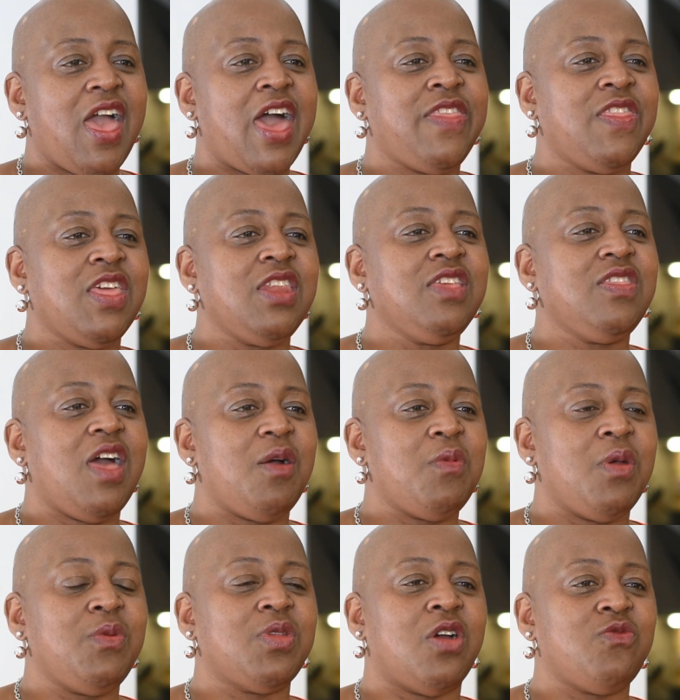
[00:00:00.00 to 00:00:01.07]
And then in that
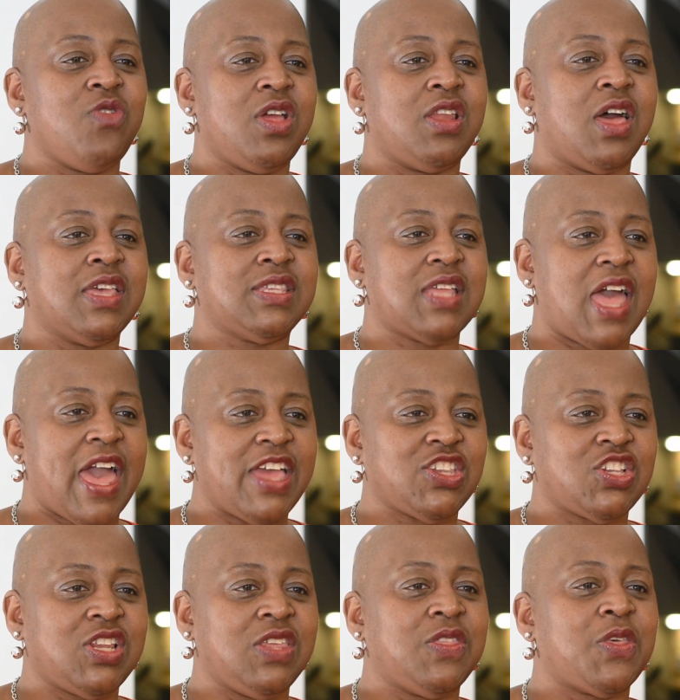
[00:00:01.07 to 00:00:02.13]
moment, I realized that
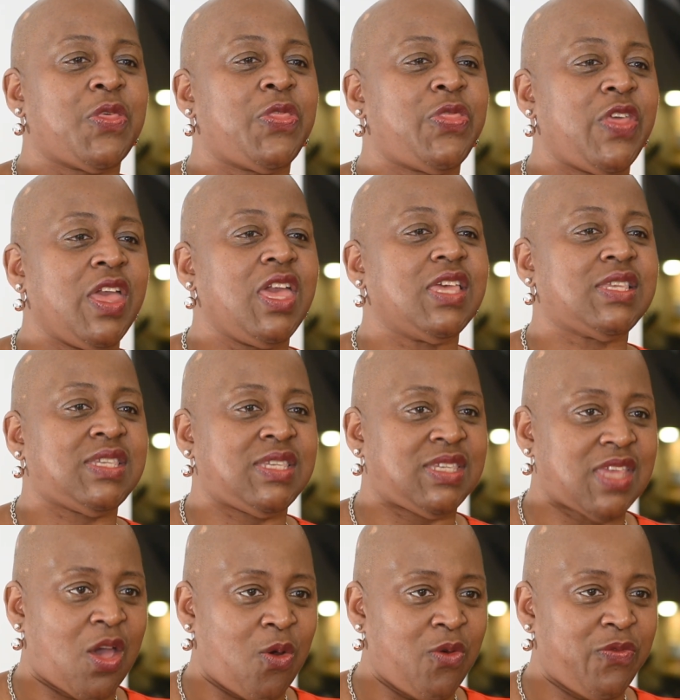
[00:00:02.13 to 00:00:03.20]
actually the thing
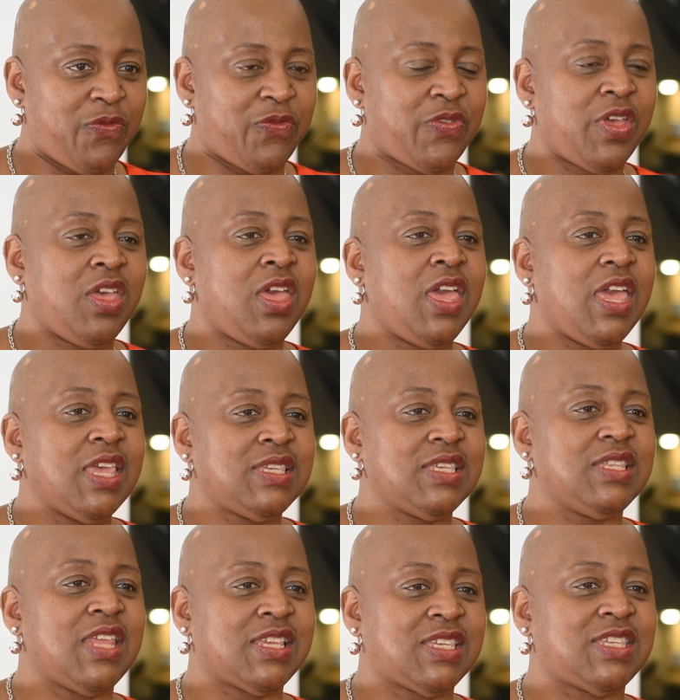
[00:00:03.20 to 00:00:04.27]
itself
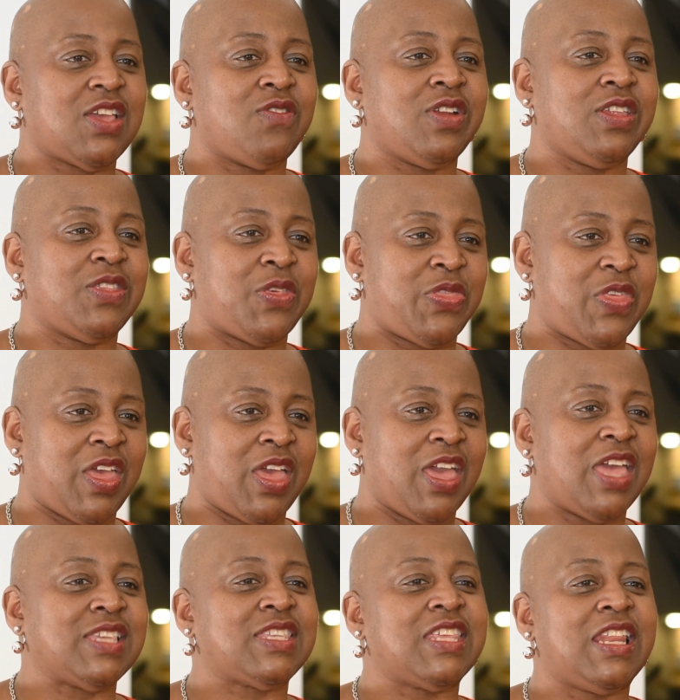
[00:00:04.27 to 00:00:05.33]
isn't necessarily the thing.
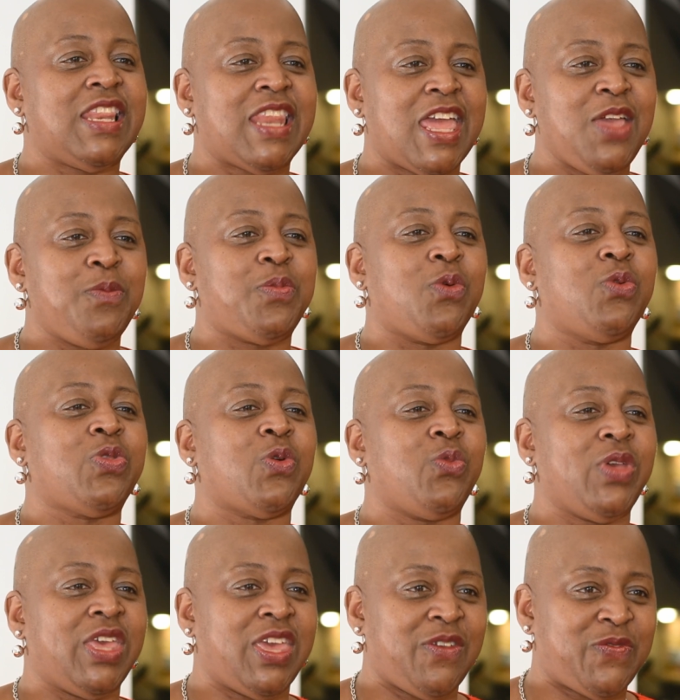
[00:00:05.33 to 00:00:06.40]
It's the label that
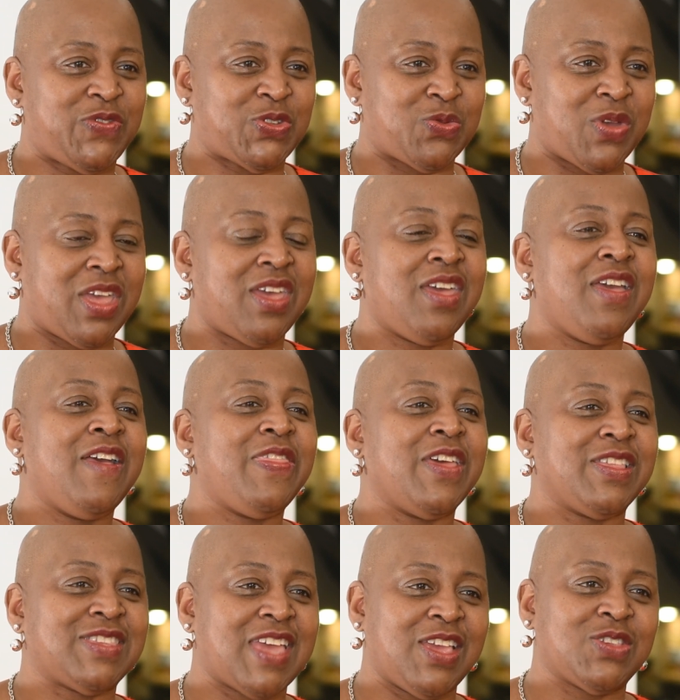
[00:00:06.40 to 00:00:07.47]
we give to it
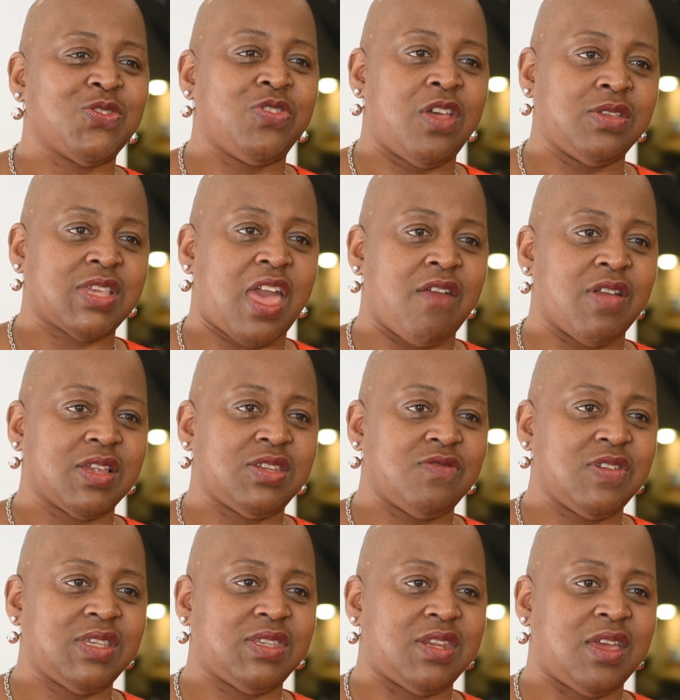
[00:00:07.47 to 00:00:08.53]
that takes on those
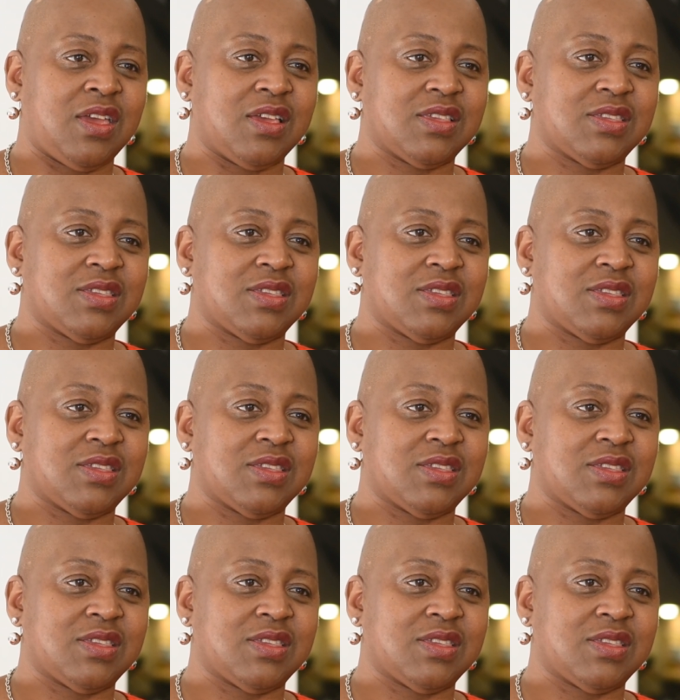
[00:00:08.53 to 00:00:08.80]
characteristics.